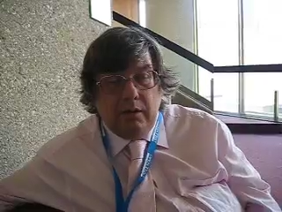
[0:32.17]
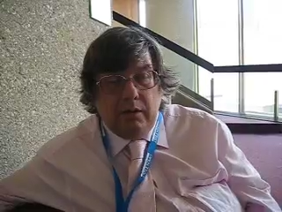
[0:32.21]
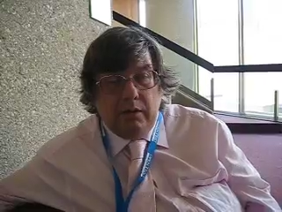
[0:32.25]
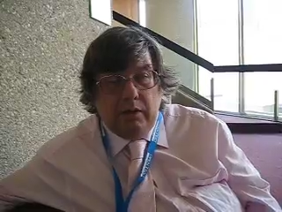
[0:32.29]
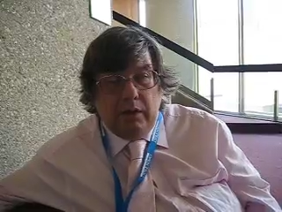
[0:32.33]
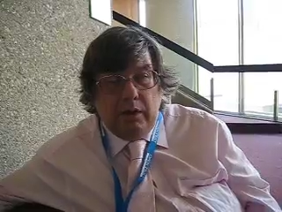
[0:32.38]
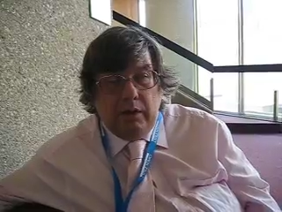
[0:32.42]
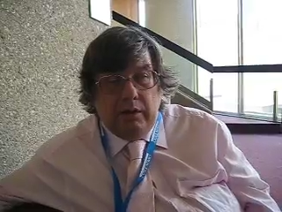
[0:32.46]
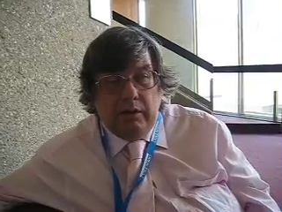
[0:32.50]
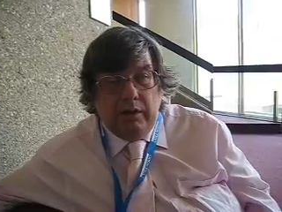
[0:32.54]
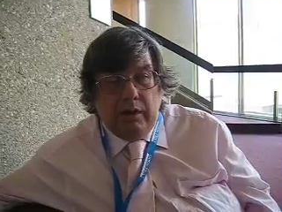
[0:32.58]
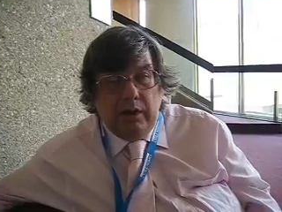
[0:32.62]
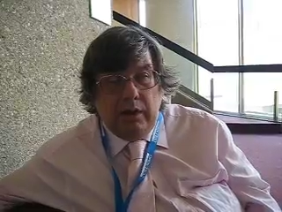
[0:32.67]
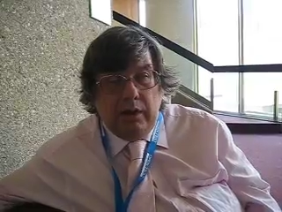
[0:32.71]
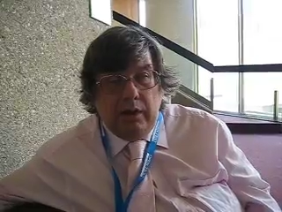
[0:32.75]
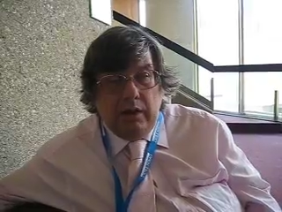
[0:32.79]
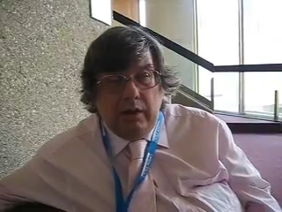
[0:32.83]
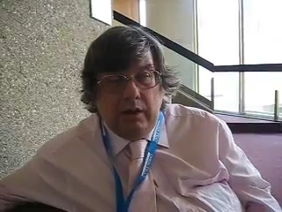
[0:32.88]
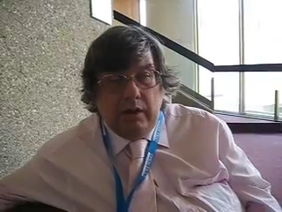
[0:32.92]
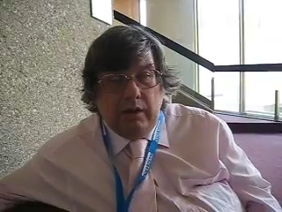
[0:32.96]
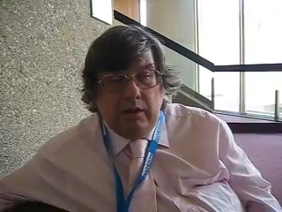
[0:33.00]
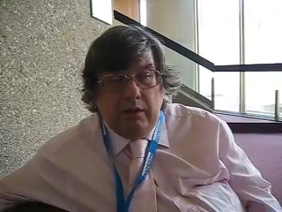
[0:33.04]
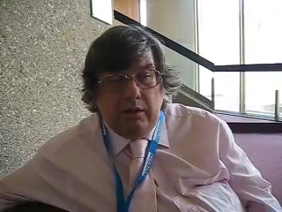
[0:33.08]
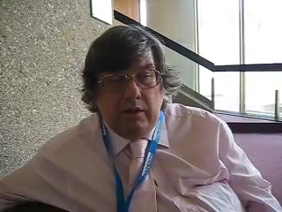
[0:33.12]

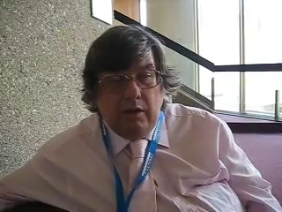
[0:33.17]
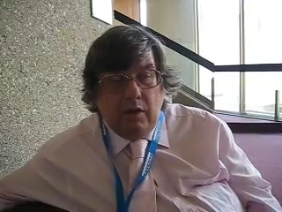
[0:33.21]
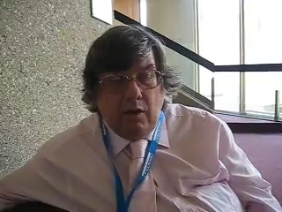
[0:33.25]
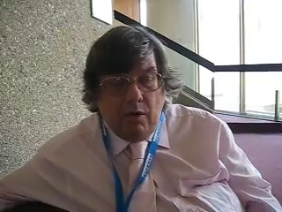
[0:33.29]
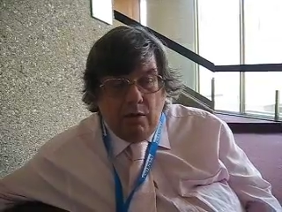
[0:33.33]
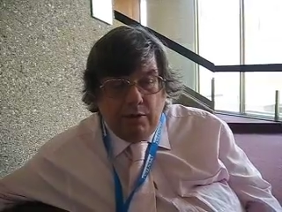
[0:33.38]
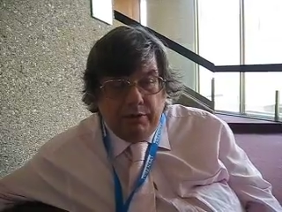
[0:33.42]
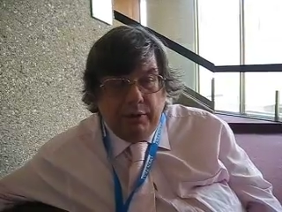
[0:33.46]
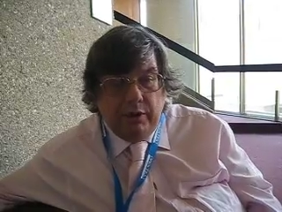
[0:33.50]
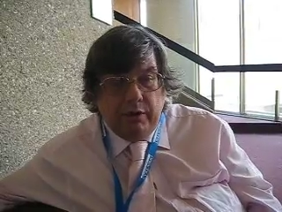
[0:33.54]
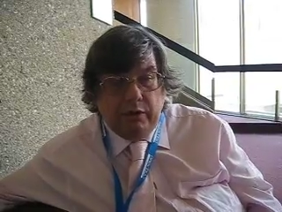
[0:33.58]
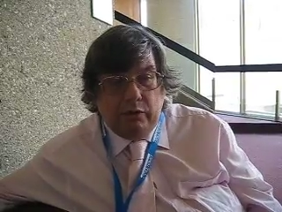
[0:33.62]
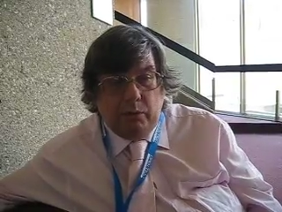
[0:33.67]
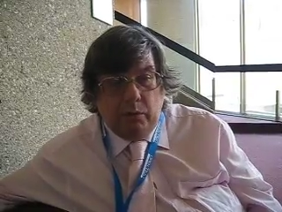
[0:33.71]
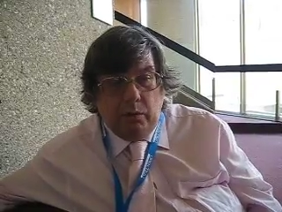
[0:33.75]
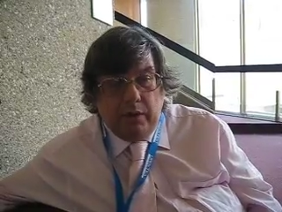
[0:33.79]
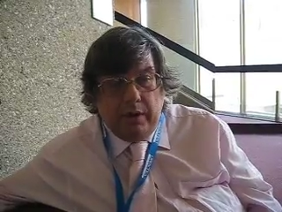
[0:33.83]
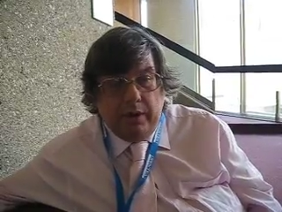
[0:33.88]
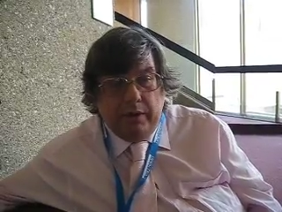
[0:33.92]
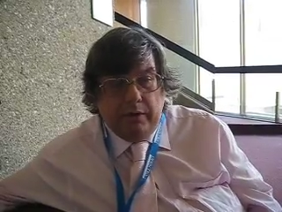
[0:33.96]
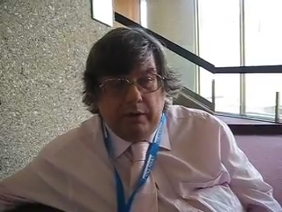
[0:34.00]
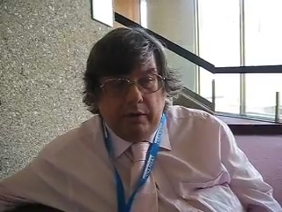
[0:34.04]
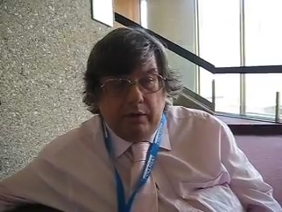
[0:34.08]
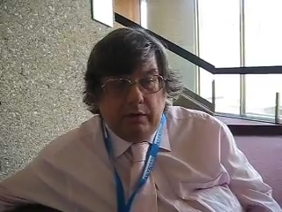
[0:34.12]
the obvious
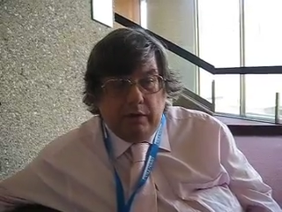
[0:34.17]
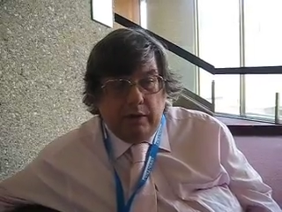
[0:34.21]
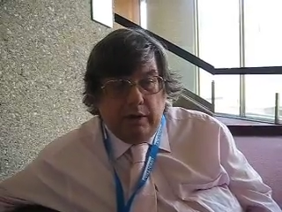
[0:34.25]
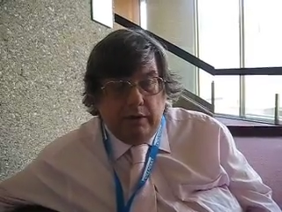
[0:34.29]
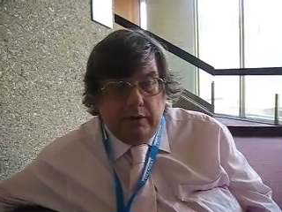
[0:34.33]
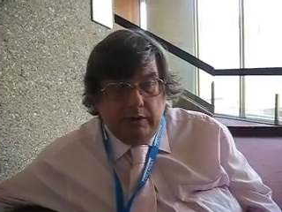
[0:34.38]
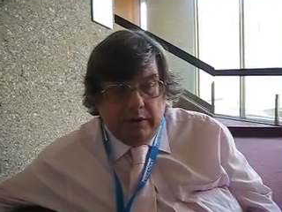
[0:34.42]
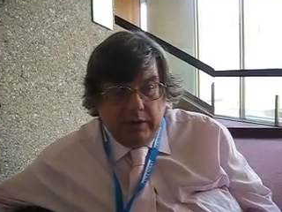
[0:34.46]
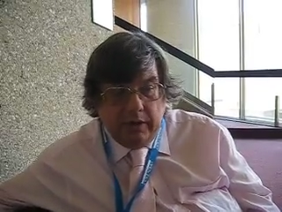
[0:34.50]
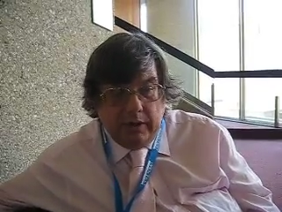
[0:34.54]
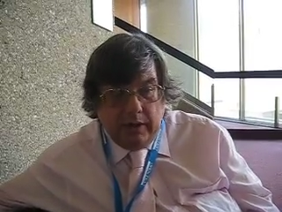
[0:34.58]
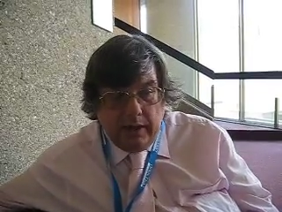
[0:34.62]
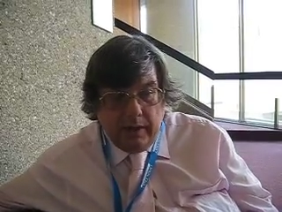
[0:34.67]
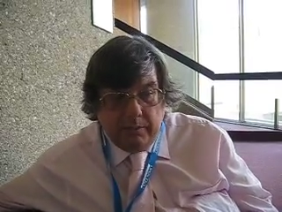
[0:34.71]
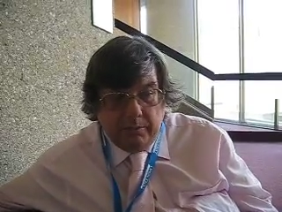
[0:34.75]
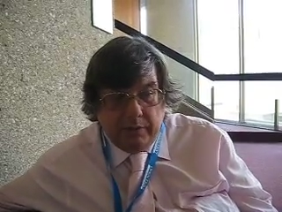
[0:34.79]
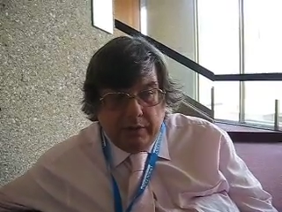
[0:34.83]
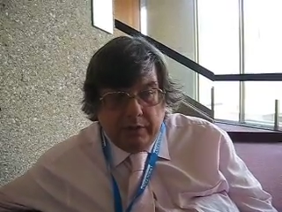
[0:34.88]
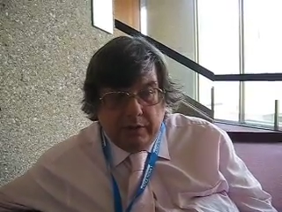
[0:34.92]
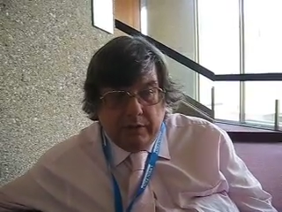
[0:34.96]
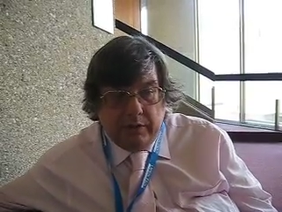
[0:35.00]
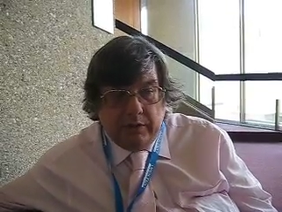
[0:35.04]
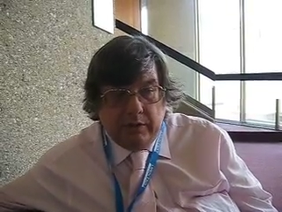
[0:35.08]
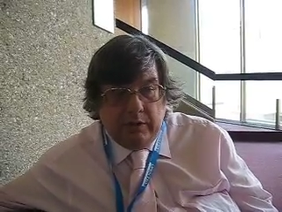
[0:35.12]
way that the DLM
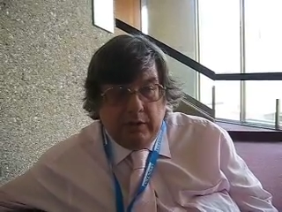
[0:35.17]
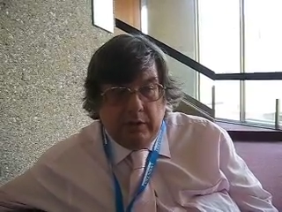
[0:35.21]
can